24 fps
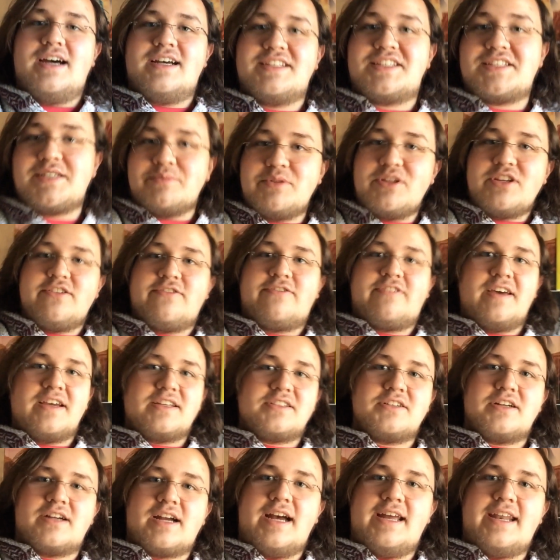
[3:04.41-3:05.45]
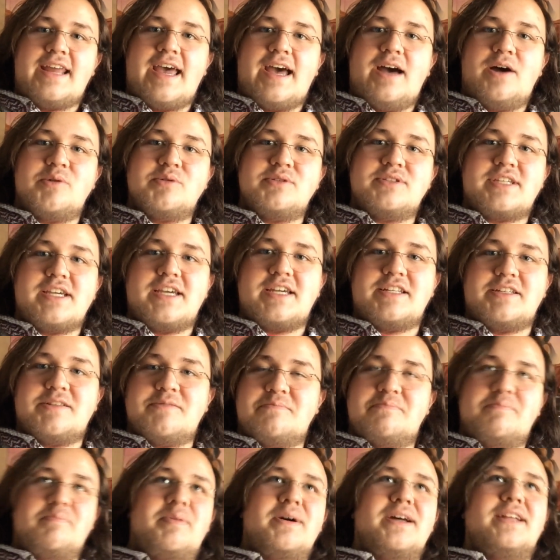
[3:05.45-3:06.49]
Some of the effects are kind of
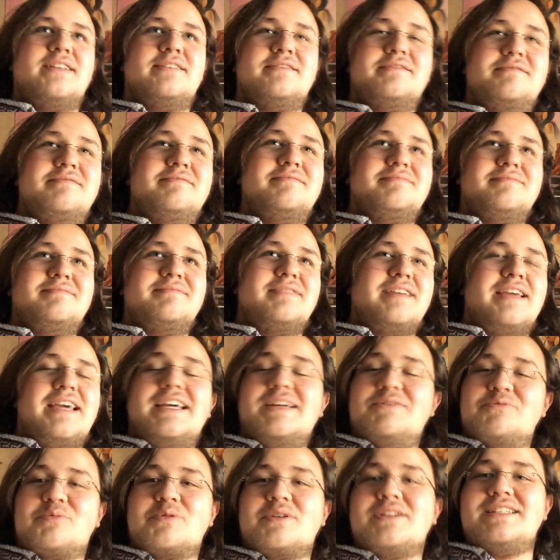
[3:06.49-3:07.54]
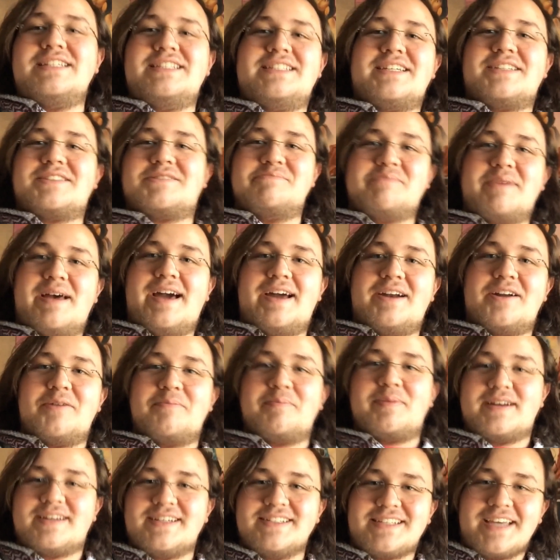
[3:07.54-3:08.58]
outdated, but it really doesn't matter,
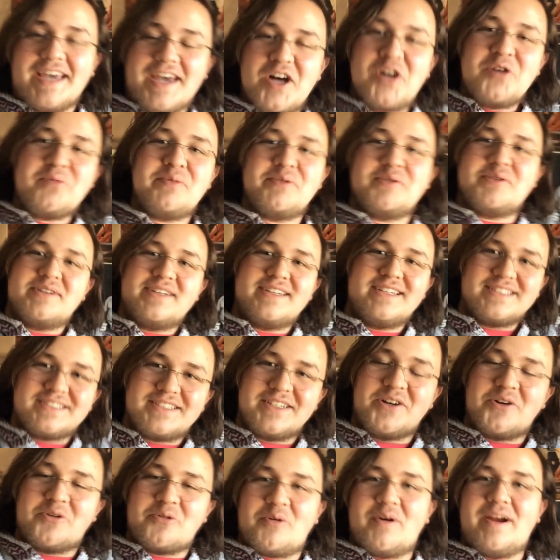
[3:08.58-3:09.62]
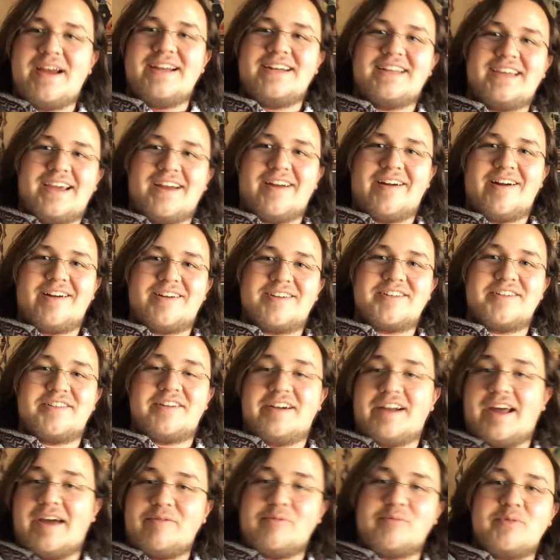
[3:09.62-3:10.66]
because Hellboy is a great character,
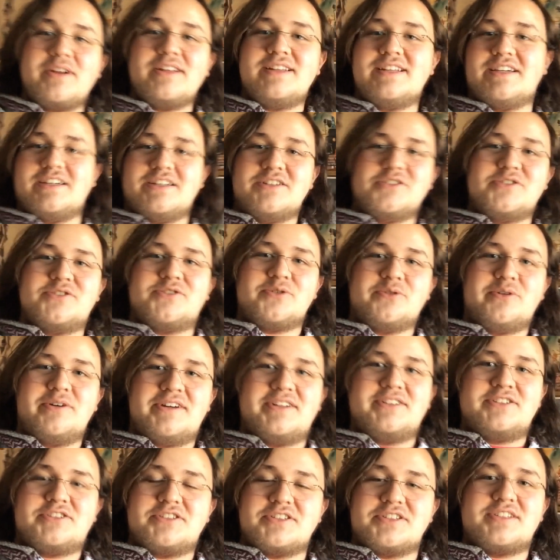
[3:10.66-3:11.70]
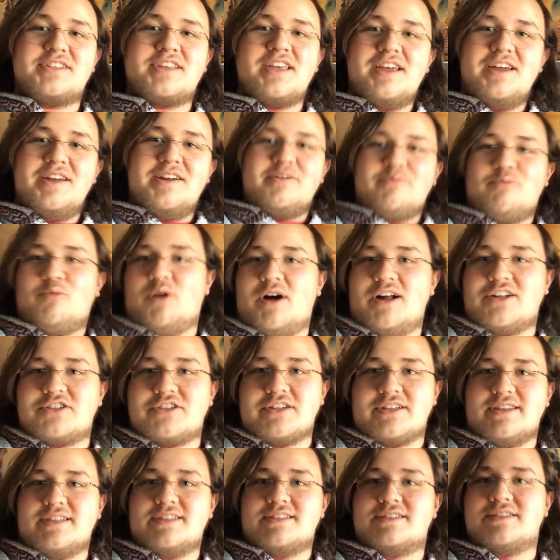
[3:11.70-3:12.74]
and I really enjoyed just
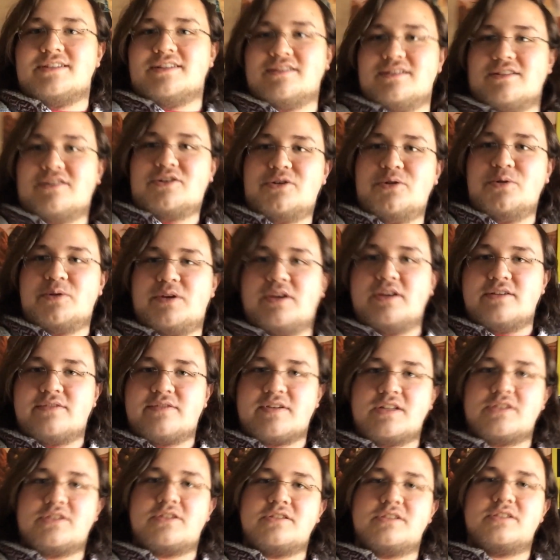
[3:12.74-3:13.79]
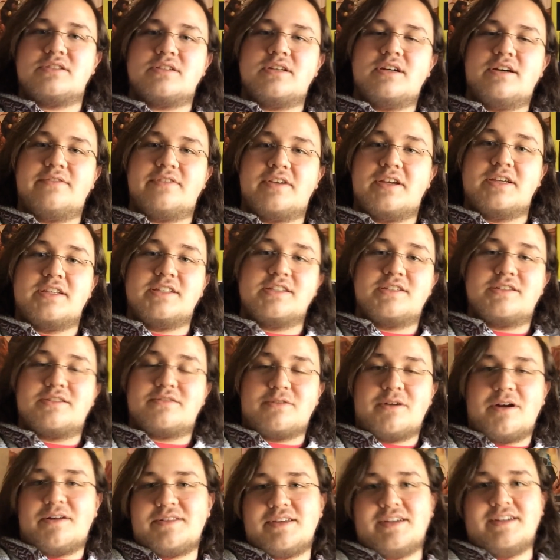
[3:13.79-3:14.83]
watching this little kooky adventures of his
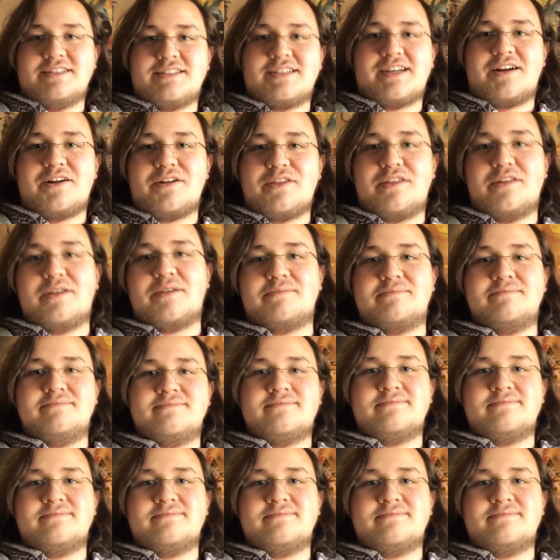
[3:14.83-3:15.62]
throughout the entire thing.